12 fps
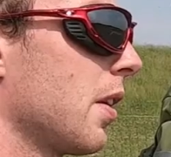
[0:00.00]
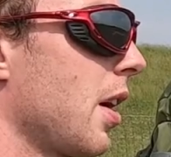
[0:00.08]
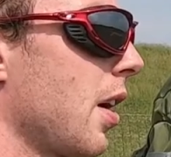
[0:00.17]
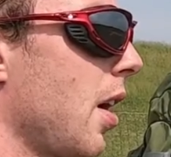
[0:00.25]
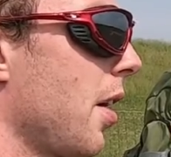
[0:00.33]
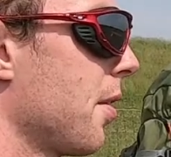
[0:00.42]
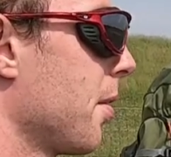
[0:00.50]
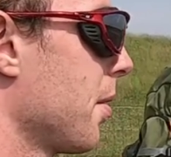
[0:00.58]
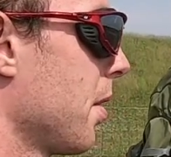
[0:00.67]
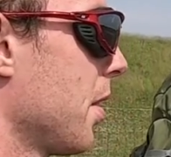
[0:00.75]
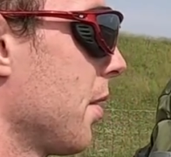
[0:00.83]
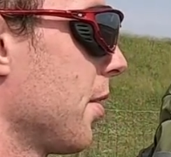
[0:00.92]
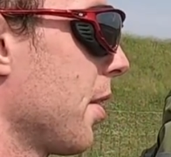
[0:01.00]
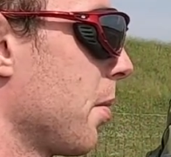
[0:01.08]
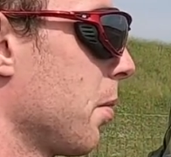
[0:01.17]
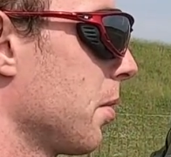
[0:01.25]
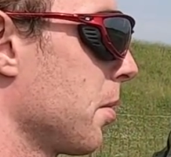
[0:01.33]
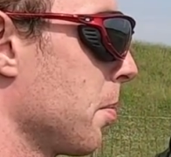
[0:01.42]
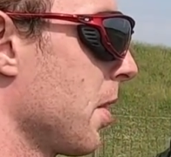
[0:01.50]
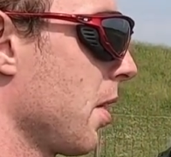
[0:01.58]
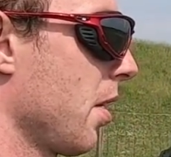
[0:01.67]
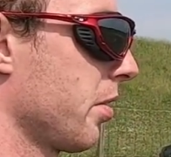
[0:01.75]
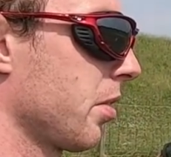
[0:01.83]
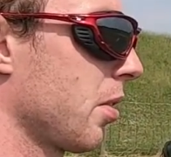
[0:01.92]
Okay, I know that I want to be
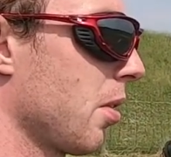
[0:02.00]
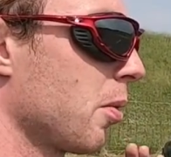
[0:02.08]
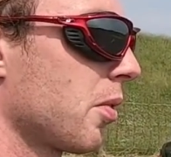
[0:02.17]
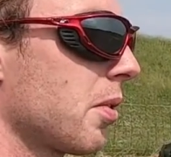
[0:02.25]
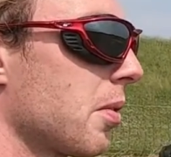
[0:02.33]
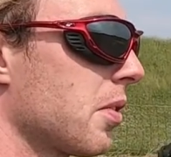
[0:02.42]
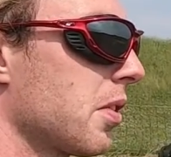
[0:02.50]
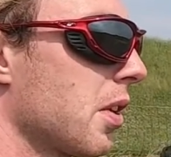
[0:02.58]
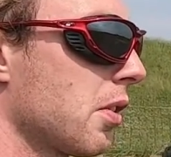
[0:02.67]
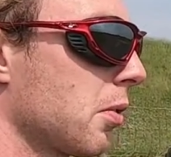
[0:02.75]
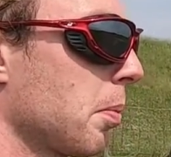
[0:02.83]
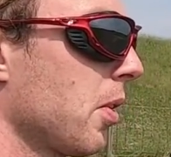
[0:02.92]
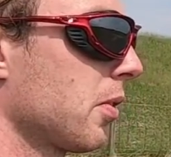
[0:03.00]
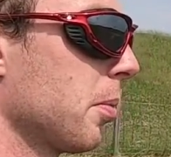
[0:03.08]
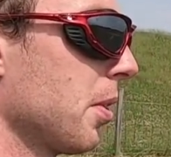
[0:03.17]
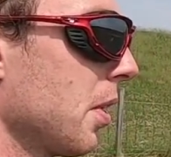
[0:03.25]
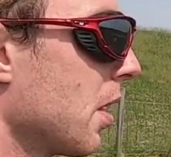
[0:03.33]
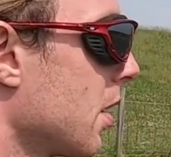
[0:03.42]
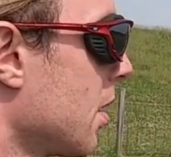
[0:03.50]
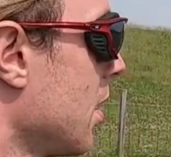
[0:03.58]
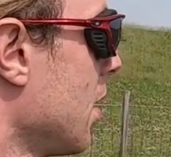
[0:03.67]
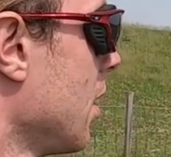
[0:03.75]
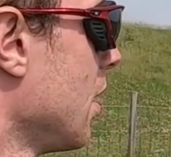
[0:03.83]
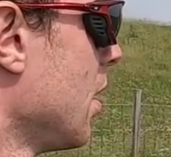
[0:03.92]
as close to the sea as possible.
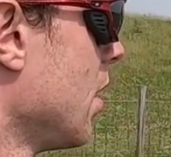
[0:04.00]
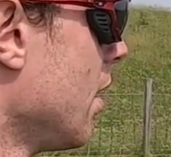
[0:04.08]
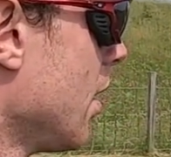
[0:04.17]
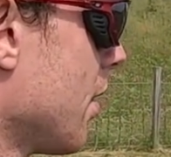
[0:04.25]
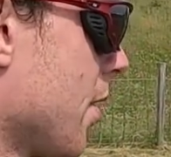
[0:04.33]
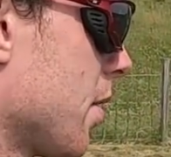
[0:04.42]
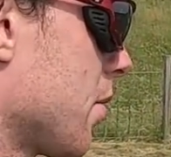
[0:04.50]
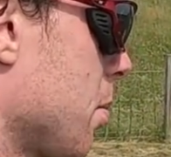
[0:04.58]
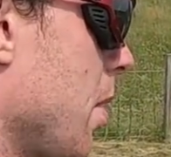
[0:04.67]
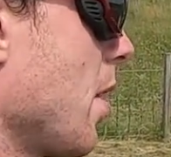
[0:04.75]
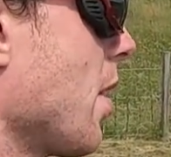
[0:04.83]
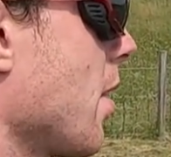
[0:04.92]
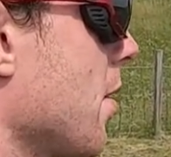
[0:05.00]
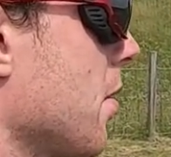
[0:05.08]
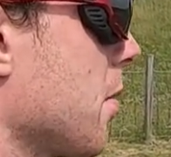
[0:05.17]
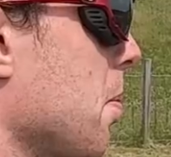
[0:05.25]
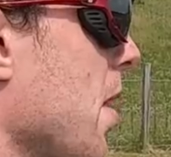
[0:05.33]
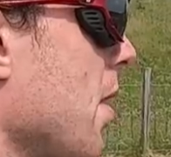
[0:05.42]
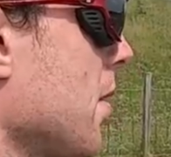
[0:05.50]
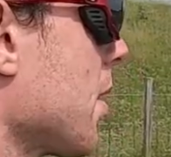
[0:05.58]
That's why this path.